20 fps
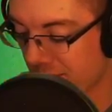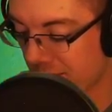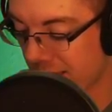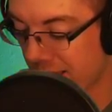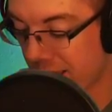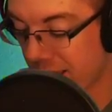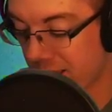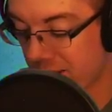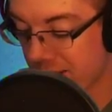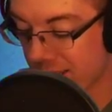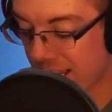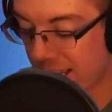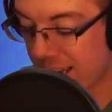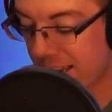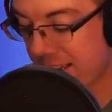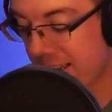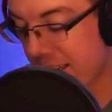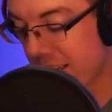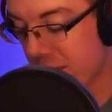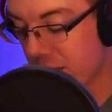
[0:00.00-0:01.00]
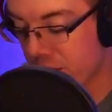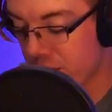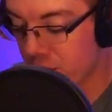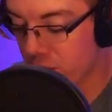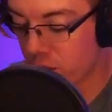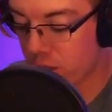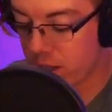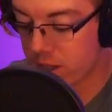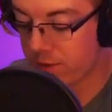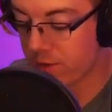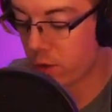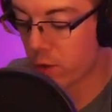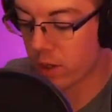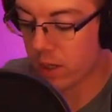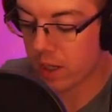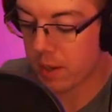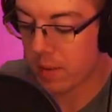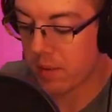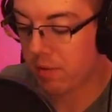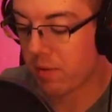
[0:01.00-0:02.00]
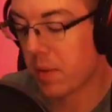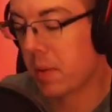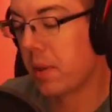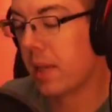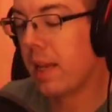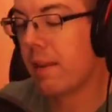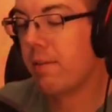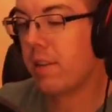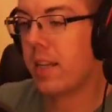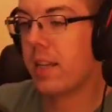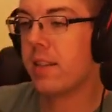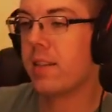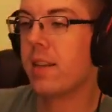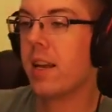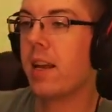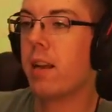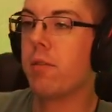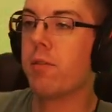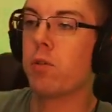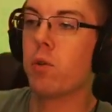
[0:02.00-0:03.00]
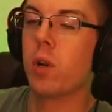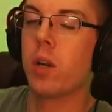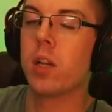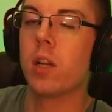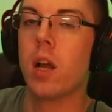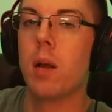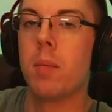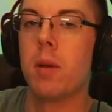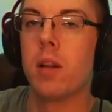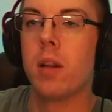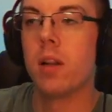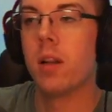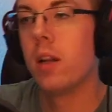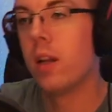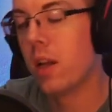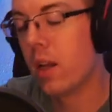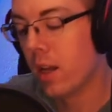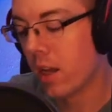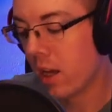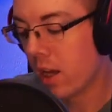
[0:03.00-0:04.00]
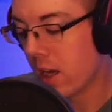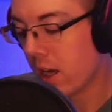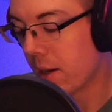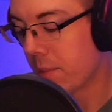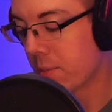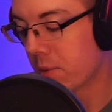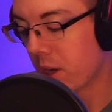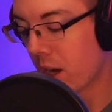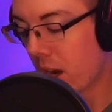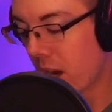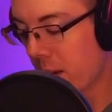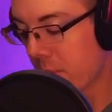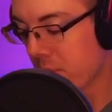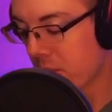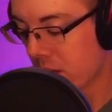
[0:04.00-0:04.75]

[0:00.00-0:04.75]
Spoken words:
it's kind of dealer's choice if you want to come in from the left-hand side or if you want to come in up top.